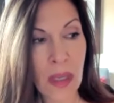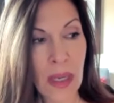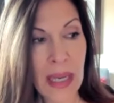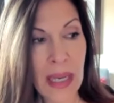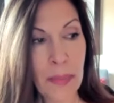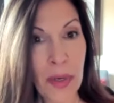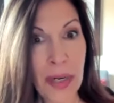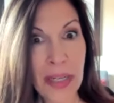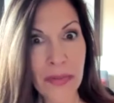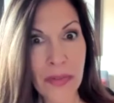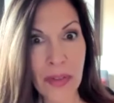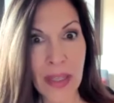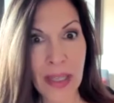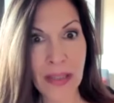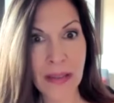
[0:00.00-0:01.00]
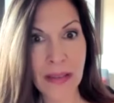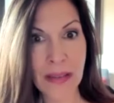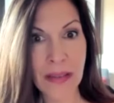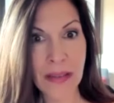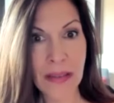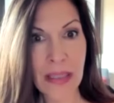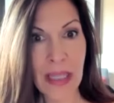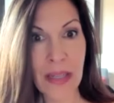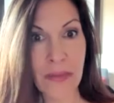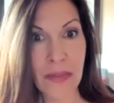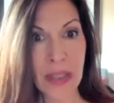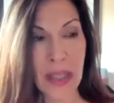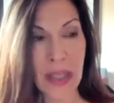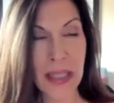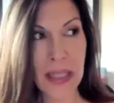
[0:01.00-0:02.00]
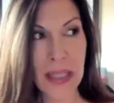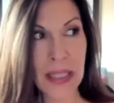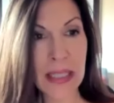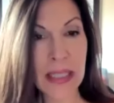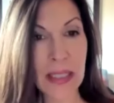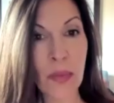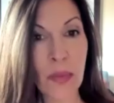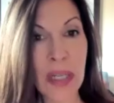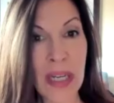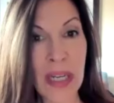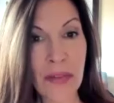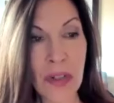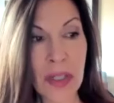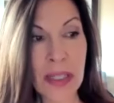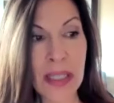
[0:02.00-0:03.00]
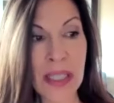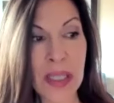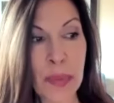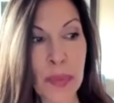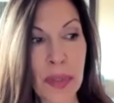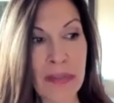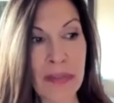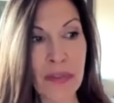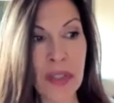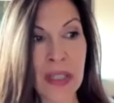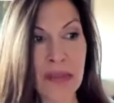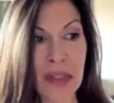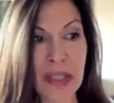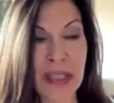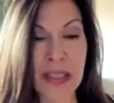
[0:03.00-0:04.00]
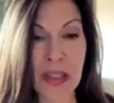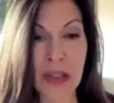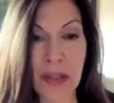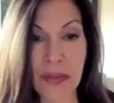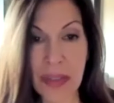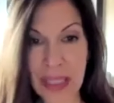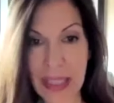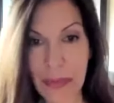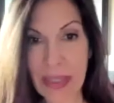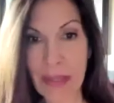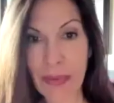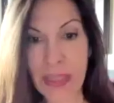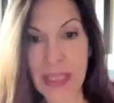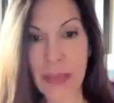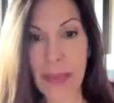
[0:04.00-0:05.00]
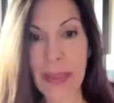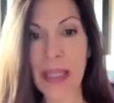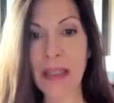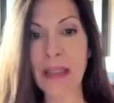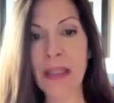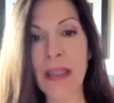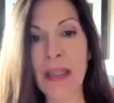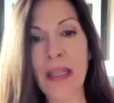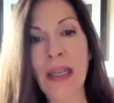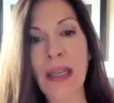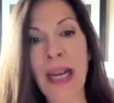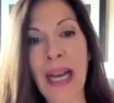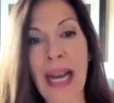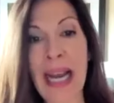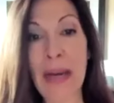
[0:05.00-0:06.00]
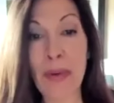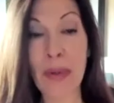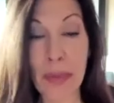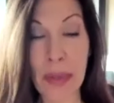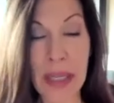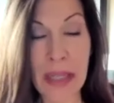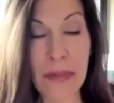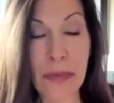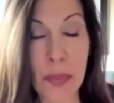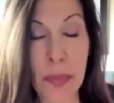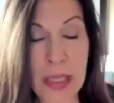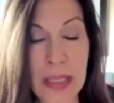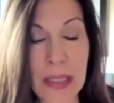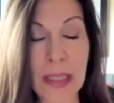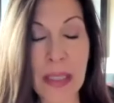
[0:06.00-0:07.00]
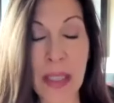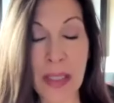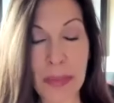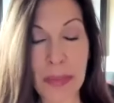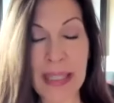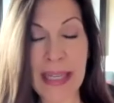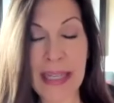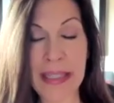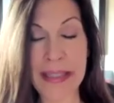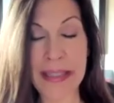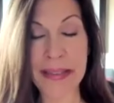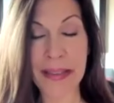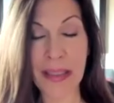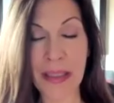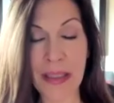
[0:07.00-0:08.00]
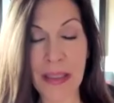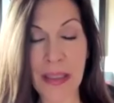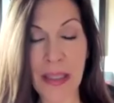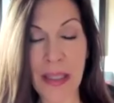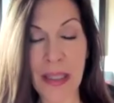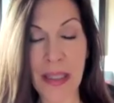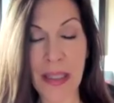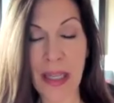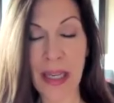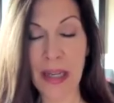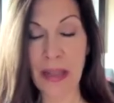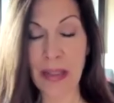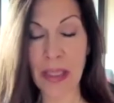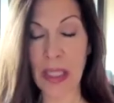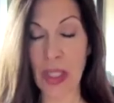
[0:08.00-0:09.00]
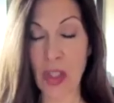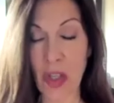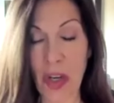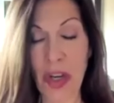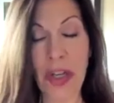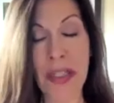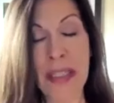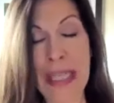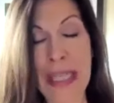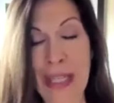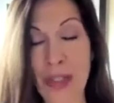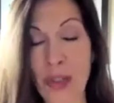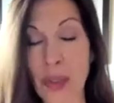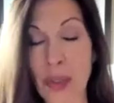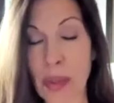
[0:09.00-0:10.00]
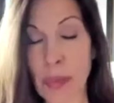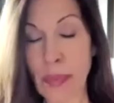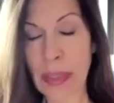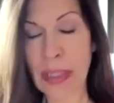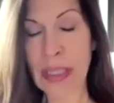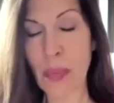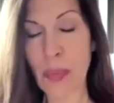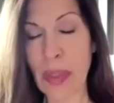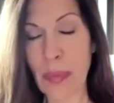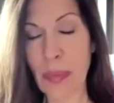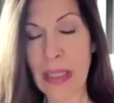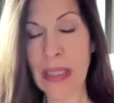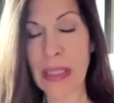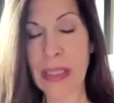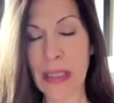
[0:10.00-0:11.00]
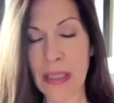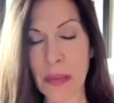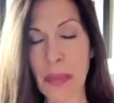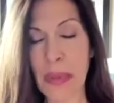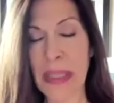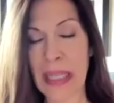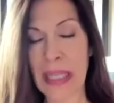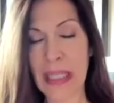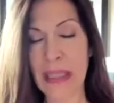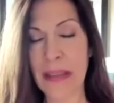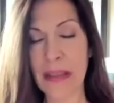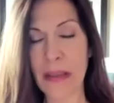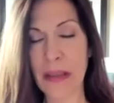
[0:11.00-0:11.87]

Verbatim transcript: I prayed for that every night. And he said, whatever it is, pray for it every night. So every night when I went to bed, I would pray for peace on the planet. I would say, God and angels, please bring peace to this planet.